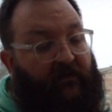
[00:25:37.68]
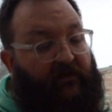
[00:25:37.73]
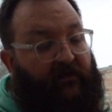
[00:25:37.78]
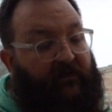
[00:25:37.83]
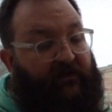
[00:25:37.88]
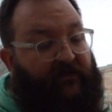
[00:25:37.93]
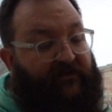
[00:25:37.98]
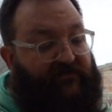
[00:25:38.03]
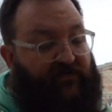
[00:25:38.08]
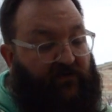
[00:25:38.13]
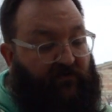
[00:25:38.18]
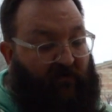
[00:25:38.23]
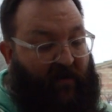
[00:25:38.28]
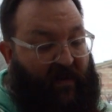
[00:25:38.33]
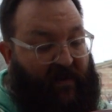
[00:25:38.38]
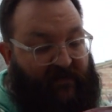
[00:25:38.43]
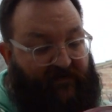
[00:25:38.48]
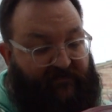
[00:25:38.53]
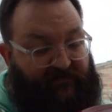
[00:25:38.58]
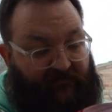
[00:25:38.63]
it's
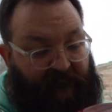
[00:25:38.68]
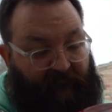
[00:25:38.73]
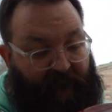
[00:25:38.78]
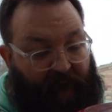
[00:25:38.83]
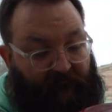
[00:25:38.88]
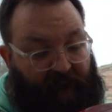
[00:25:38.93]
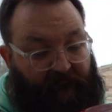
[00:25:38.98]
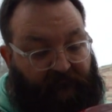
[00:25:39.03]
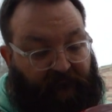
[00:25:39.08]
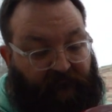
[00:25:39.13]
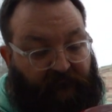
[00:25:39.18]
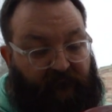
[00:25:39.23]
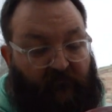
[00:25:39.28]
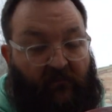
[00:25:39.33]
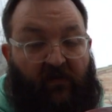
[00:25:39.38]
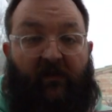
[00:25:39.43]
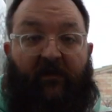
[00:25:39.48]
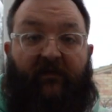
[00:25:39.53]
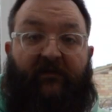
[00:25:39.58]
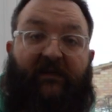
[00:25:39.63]
cracked.
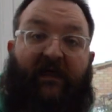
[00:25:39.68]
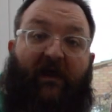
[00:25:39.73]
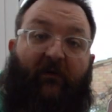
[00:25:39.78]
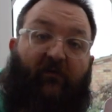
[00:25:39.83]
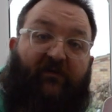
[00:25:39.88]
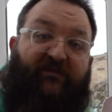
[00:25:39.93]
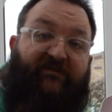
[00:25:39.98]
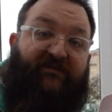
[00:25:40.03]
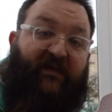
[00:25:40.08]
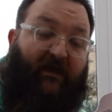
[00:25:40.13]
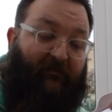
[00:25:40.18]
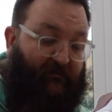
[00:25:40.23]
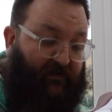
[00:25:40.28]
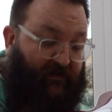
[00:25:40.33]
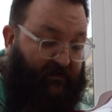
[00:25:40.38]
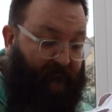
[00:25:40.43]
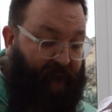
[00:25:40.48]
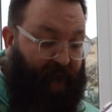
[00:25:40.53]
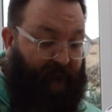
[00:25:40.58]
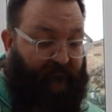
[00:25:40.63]
Now, what does that
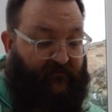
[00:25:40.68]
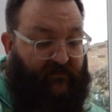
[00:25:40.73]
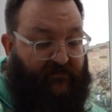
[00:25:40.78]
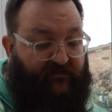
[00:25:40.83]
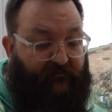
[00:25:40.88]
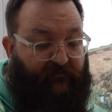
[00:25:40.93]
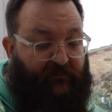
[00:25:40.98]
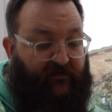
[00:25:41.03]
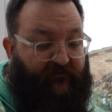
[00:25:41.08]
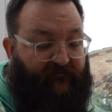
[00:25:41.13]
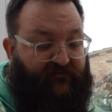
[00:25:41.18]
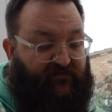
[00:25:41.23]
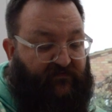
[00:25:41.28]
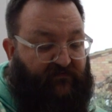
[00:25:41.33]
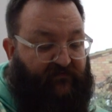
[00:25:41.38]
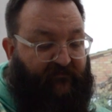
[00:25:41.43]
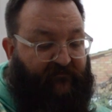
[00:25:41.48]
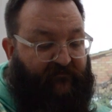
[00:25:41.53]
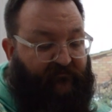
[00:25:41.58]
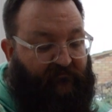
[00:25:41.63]
mean? There's a bit of
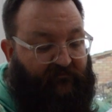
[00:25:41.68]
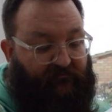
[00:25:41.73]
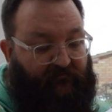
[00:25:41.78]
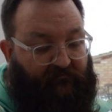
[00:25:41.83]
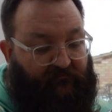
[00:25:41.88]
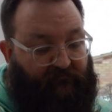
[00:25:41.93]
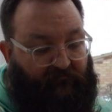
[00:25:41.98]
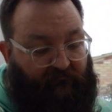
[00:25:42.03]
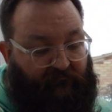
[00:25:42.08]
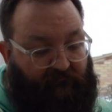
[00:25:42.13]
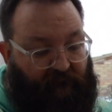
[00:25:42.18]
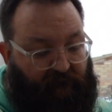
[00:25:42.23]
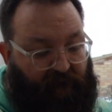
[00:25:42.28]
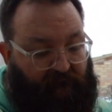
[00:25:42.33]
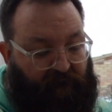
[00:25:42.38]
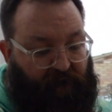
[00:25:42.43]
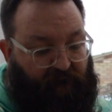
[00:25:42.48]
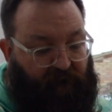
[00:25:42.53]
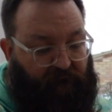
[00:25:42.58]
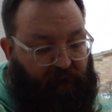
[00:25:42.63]
sort of
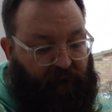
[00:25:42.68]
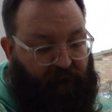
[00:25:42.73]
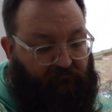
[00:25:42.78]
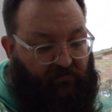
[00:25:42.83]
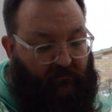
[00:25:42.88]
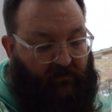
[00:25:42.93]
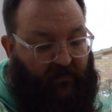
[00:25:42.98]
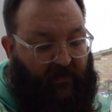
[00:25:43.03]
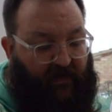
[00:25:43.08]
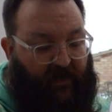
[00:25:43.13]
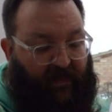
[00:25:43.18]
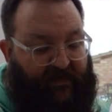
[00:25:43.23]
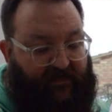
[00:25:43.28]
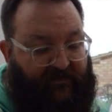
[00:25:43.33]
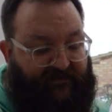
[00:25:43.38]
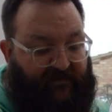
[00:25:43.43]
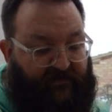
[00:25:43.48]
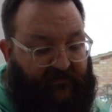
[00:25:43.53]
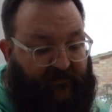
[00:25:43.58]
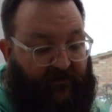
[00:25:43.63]

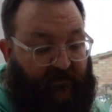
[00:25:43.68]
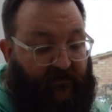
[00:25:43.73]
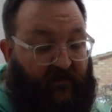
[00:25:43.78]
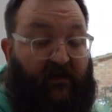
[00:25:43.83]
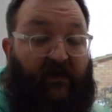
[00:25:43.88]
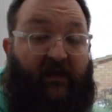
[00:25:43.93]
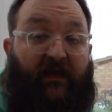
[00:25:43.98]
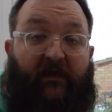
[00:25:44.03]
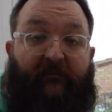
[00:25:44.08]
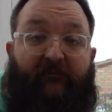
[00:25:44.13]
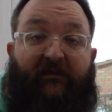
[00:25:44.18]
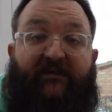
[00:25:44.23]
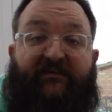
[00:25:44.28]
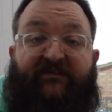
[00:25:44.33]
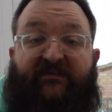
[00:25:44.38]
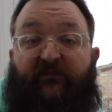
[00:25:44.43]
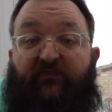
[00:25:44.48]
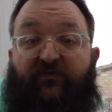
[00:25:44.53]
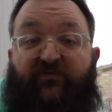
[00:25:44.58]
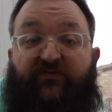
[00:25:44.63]
glaze in there. It means
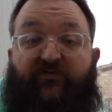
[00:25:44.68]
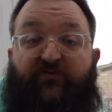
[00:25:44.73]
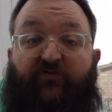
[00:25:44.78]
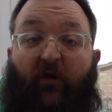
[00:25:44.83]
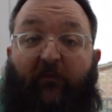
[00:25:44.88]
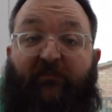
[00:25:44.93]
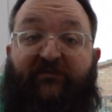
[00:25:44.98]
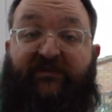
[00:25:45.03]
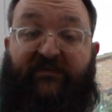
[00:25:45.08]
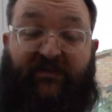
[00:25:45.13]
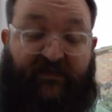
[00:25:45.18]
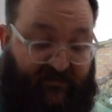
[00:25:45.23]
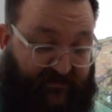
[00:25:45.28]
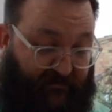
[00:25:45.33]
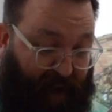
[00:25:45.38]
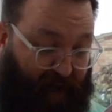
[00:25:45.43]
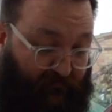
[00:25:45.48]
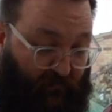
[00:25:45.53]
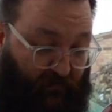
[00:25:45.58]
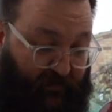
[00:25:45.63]
someone's dropped it at
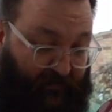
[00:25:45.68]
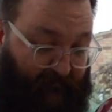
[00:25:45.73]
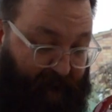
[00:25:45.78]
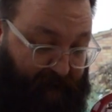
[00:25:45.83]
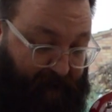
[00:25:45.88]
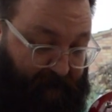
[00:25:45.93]
some point.